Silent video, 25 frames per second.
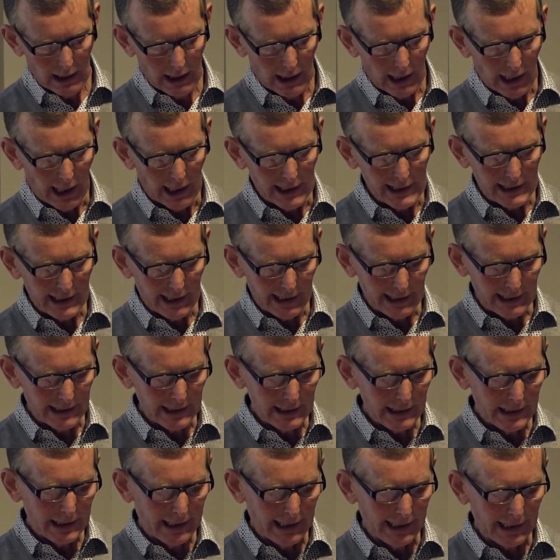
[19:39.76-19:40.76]
I didn't
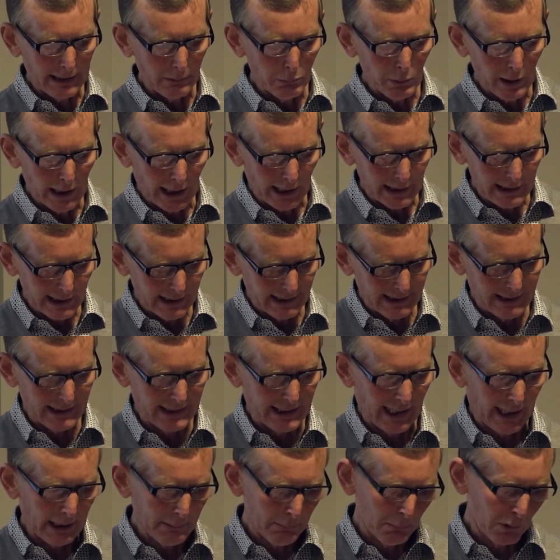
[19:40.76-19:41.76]
think we had
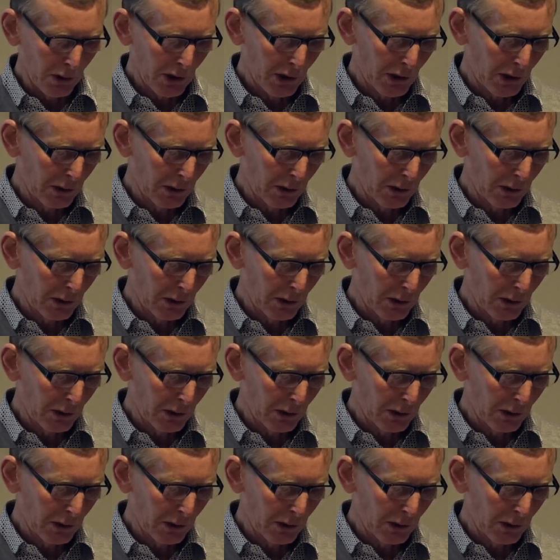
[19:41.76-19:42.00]
that much